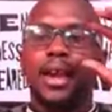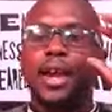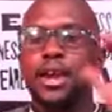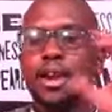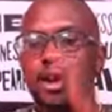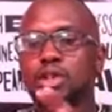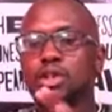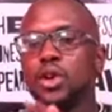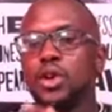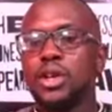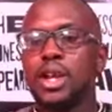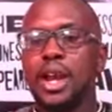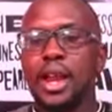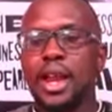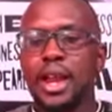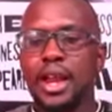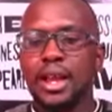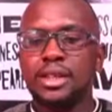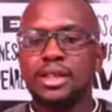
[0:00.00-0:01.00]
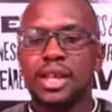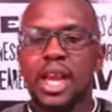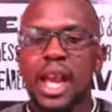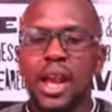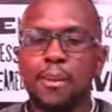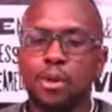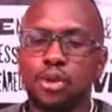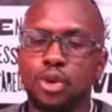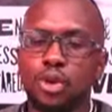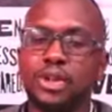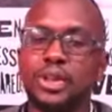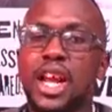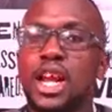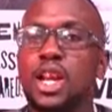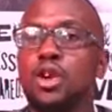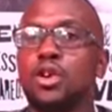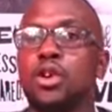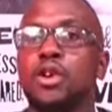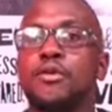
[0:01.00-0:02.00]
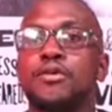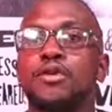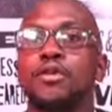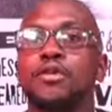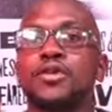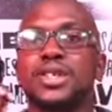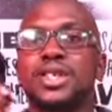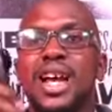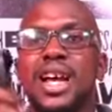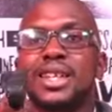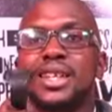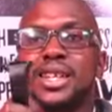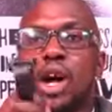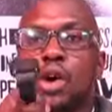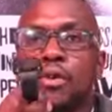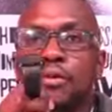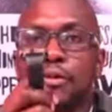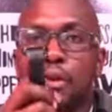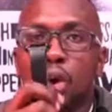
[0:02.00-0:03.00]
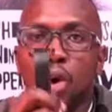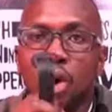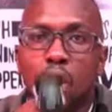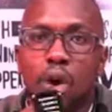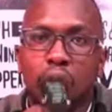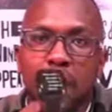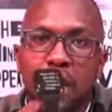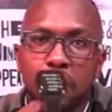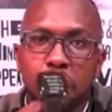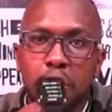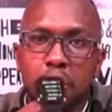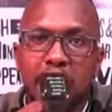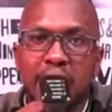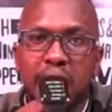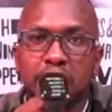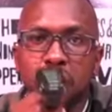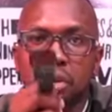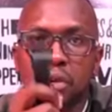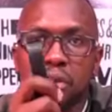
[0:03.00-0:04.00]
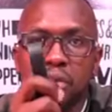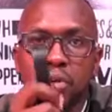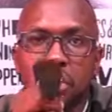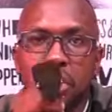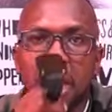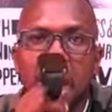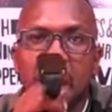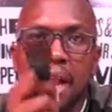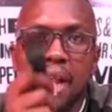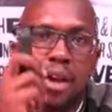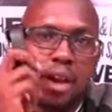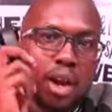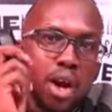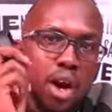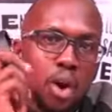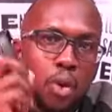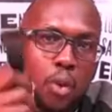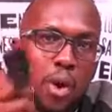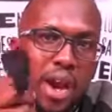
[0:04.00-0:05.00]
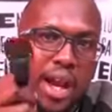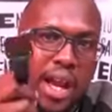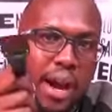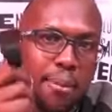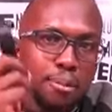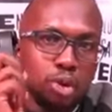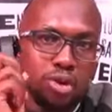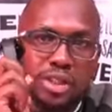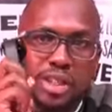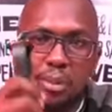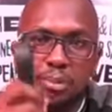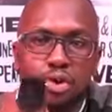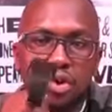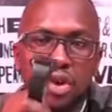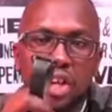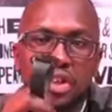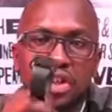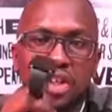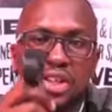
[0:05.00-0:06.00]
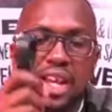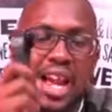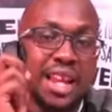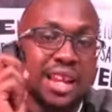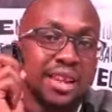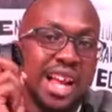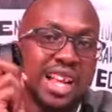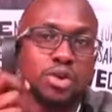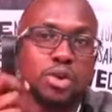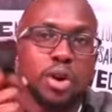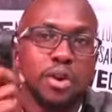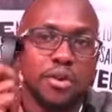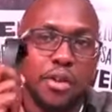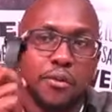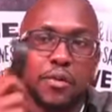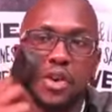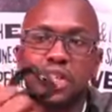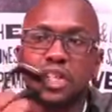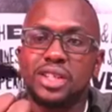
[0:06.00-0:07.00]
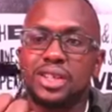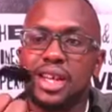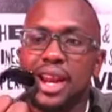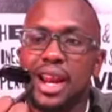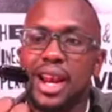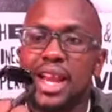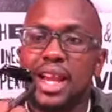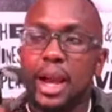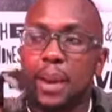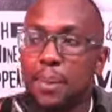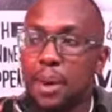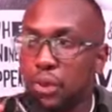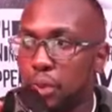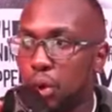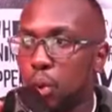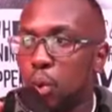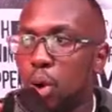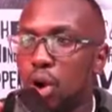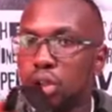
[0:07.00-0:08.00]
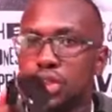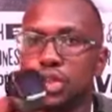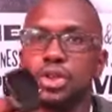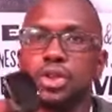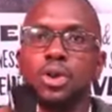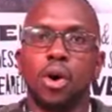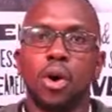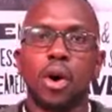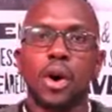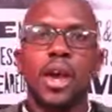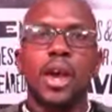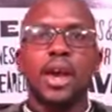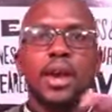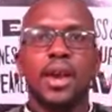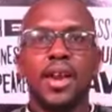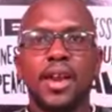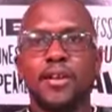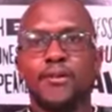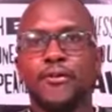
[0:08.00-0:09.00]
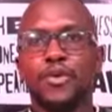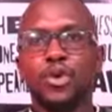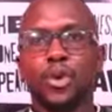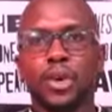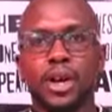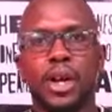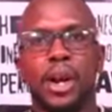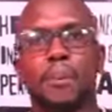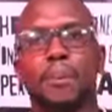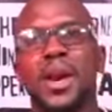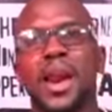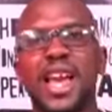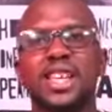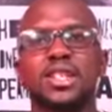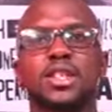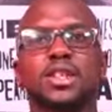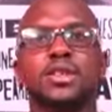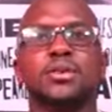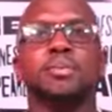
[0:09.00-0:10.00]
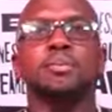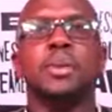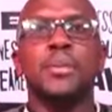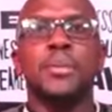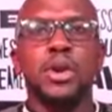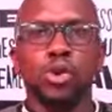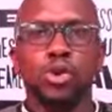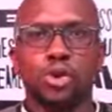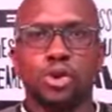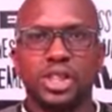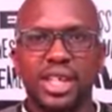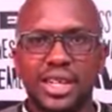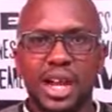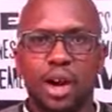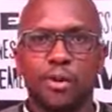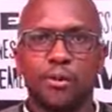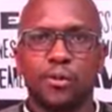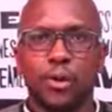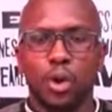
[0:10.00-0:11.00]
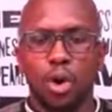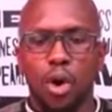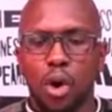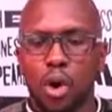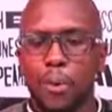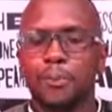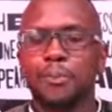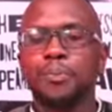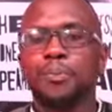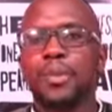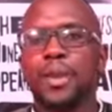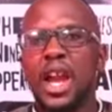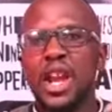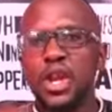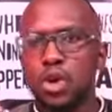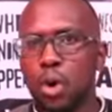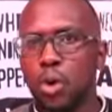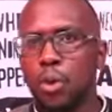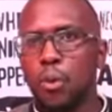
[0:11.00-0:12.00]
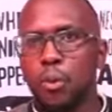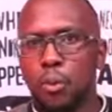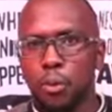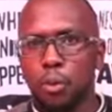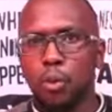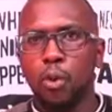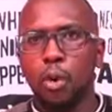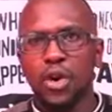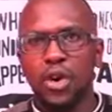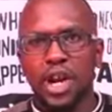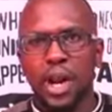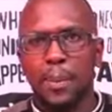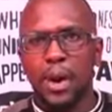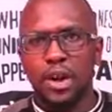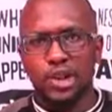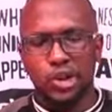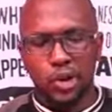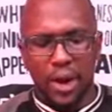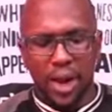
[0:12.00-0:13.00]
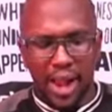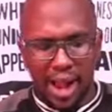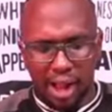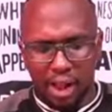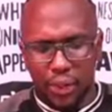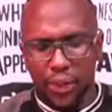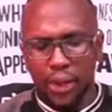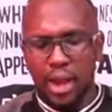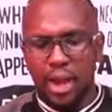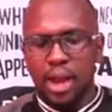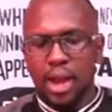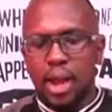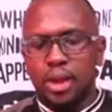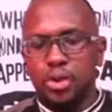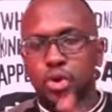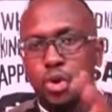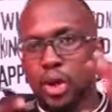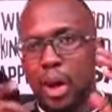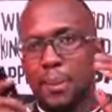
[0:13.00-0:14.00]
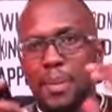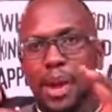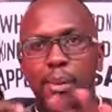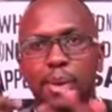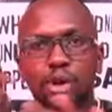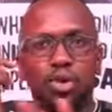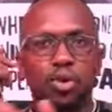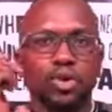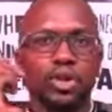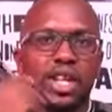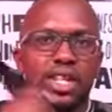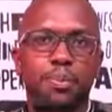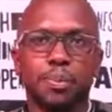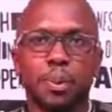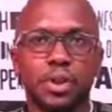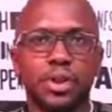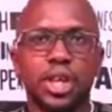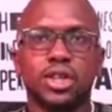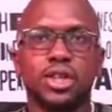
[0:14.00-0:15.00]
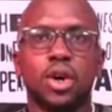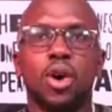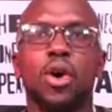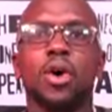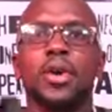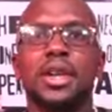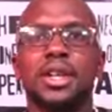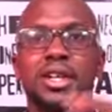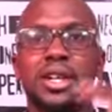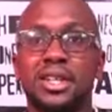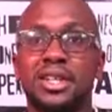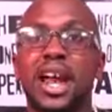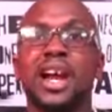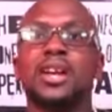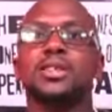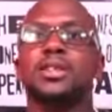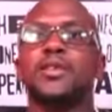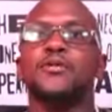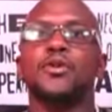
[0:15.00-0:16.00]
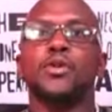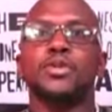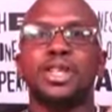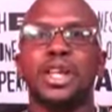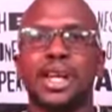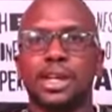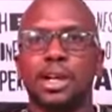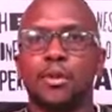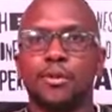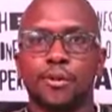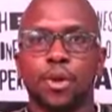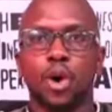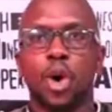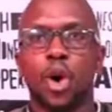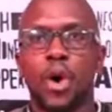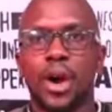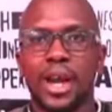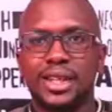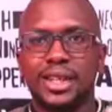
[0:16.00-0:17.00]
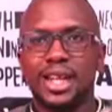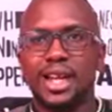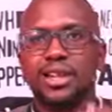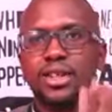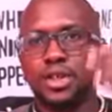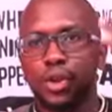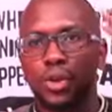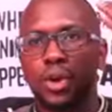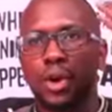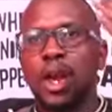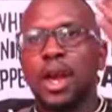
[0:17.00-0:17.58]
it also is able to tell you if you've sat down for long and remind you, you guy, wake up, do some stretches. And that's one of the features that I like about the watch. You know, if you're in a place, maybe you sit down for long and you're worried about your health, you can be able to just put this on. It detects if you've sat down for long and tells you,